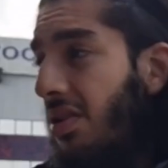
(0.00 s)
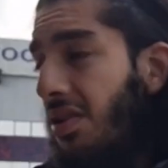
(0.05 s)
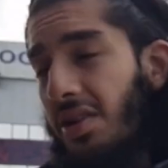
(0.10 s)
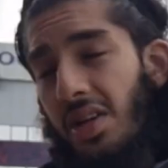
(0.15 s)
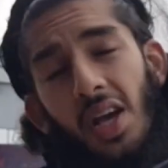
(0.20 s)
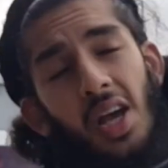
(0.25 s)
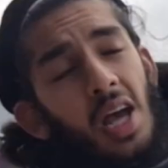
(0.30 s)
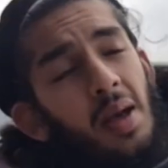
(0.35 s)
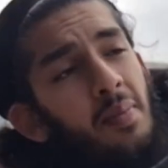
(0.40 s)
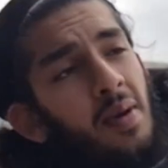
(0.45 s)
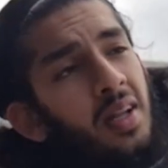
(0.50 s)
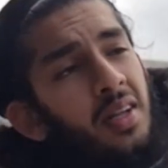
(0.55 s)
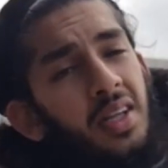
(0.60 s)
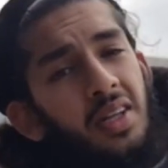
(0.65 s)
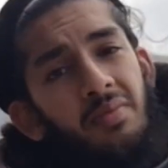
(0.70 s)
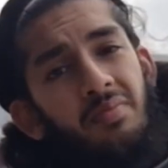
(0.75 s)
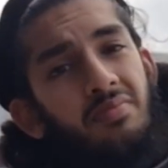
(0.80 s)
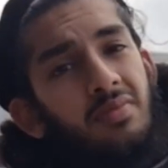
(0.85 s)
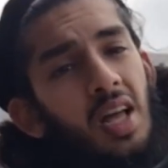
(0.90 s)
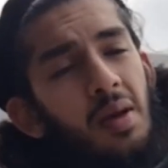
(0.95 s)
Yeah,
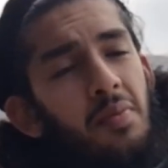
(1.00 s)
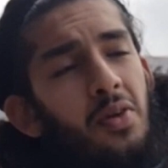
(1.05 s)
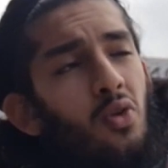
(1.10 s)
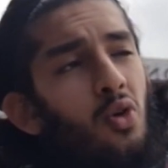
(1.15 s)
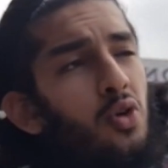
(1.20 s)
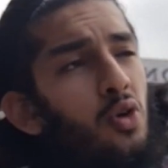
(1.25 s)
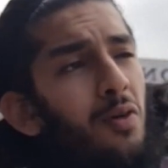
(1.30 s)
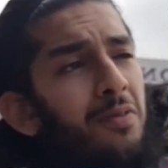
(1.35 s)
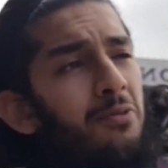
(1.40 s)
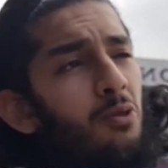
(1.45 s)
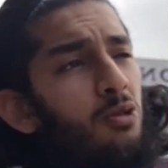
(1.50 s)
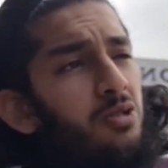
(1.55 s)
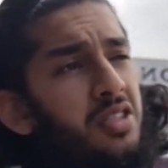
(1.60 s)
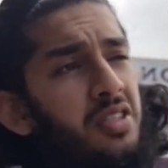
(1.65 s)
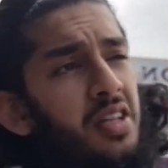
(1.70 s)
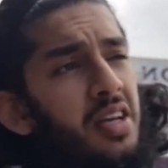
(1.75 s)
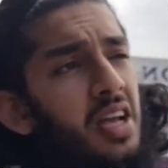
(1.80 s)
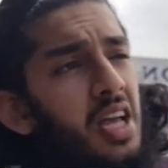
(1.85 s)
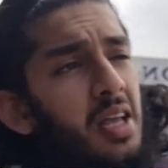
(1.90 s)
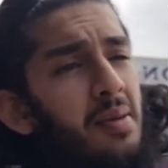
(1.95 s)
man, let me know your thoughts
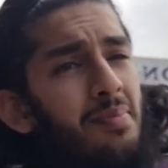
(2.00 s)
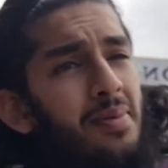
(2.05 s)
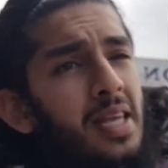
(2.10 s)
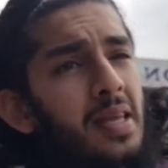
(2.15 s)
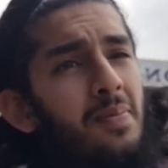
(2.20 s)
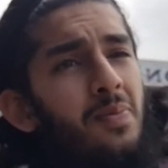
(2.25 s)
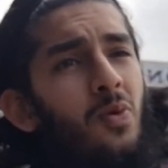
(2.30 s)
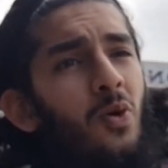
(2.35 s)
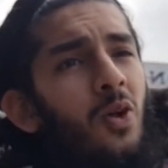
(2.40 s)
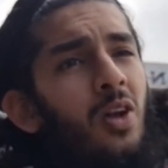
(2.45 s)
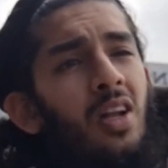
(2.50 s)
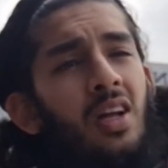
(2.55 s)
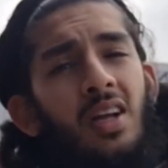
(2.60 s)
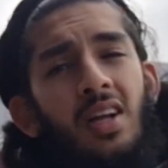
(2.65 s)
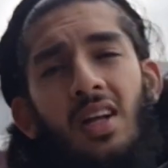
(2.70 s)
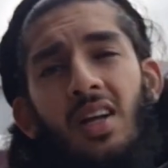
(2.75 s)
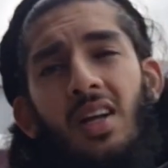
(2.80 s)
on the game, people.